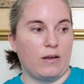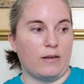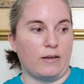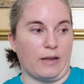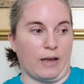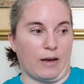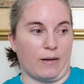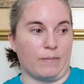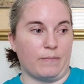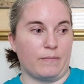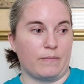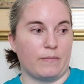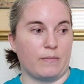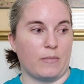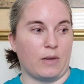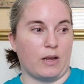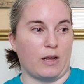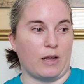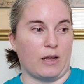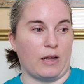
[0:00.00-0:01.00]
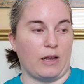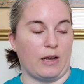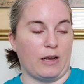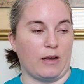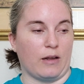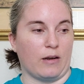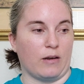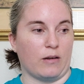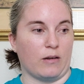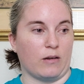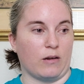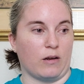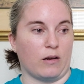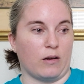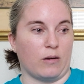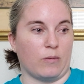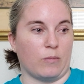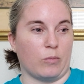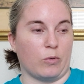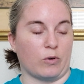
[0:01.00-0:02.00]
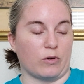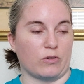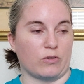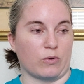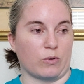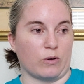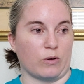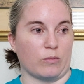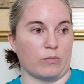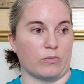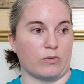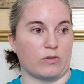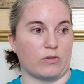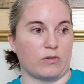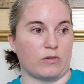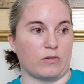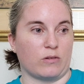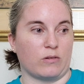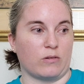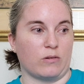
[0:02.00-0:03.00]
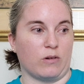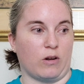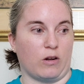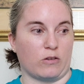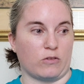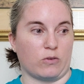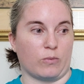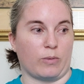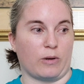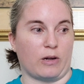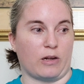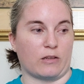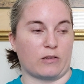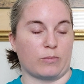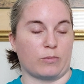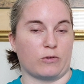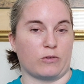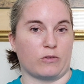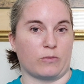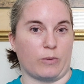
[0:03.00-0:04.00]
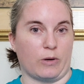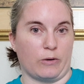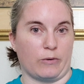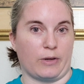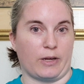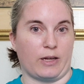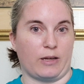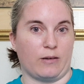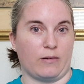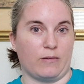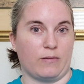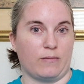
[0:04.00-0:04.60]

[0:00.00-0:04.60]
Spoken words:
Yeah, and more storms also possible tomorrow night.